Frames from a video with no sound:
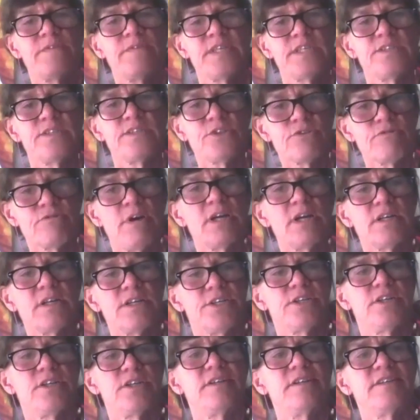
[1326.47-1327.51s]
the
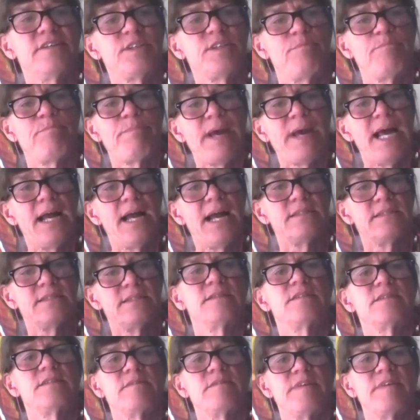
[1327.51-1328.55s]
structures and
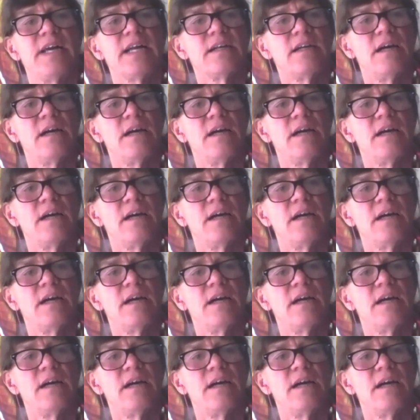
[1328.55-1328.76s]
patterns of our